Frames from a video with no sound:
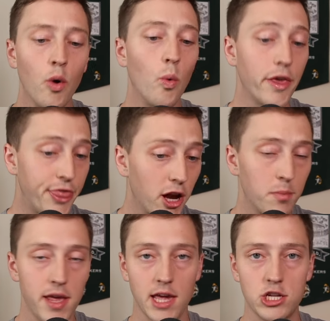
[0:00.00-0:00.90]
with there
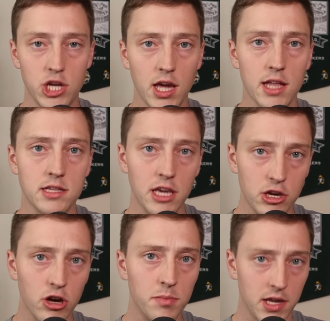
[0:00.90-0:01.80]
being a chance that he
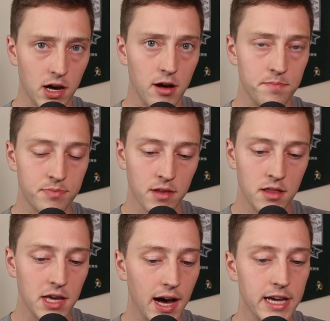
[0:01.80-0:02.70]
could become
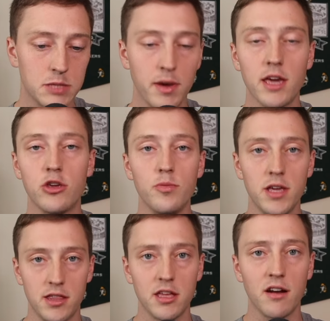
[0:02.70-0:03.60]
the highest paid
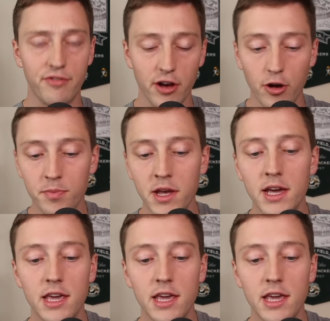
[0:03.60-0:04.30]
QB in the NFL.